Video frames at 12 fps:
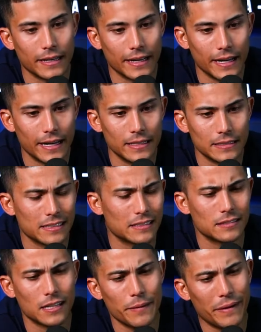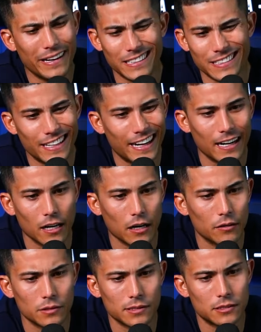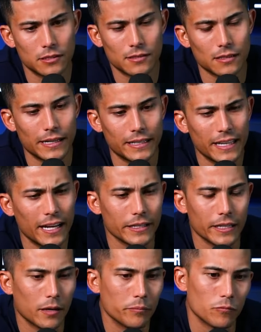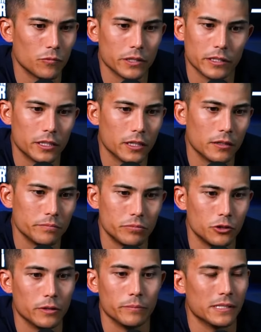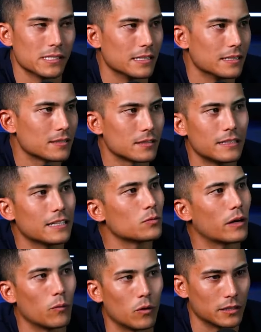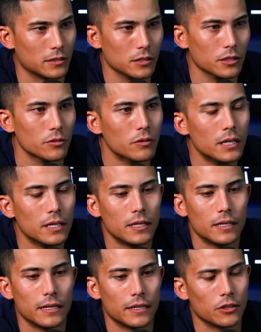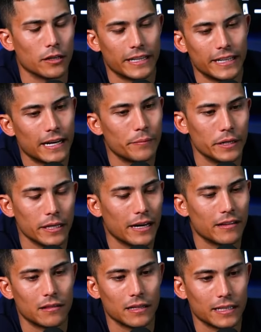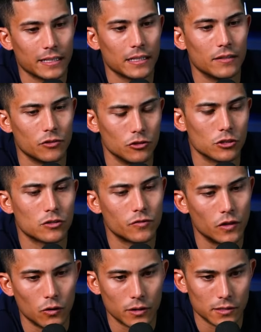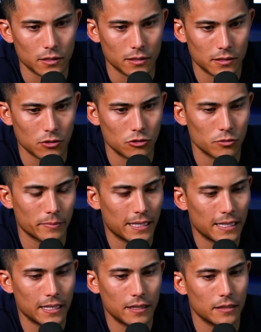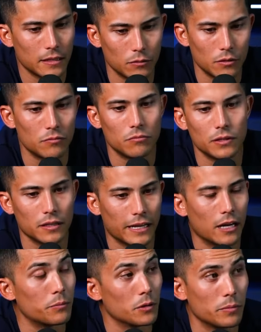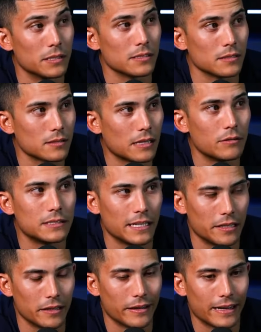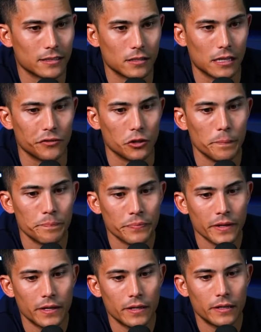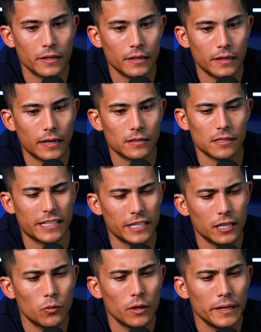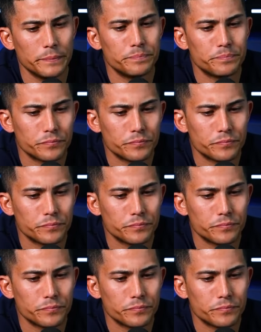And at the time I didn't care. I was just like, "Yeah, you know, I'm really good at doing business. That's what I to do." And you're like, "Yeah, but I think if you just focused on social media, it would really help your business. That would take you to the next level." And I was like, "You know what?